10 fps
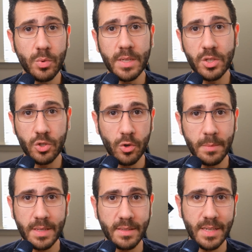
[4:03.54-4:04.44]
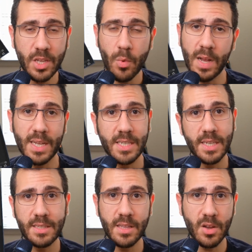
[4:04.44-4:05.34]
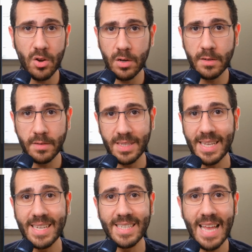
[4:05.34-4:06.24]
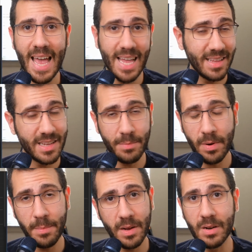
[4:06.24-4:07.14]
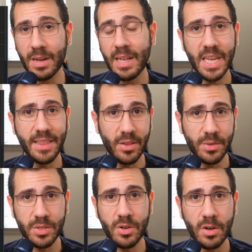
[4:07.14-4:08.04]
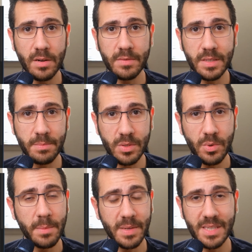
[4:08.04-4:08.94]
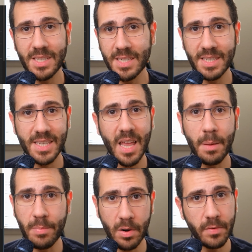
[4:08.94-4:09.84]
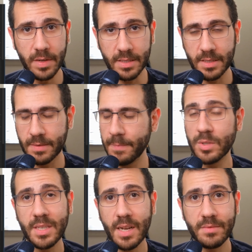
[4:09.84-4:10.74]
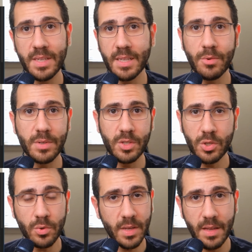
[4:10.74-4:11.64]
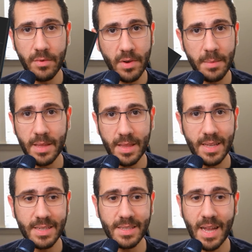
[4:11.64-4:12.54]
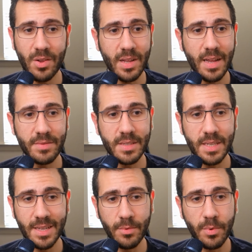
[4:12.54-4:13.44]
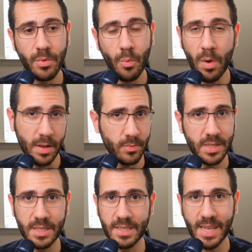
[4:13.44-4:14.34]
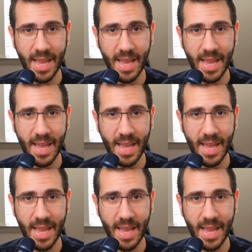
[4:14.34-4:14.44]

doing zoom ins and you want to adjust the curves, it is hell in Premiere to get those curves between position and scale perfect. So instead of dealing with two keyframing things, I only have to deal with one, which is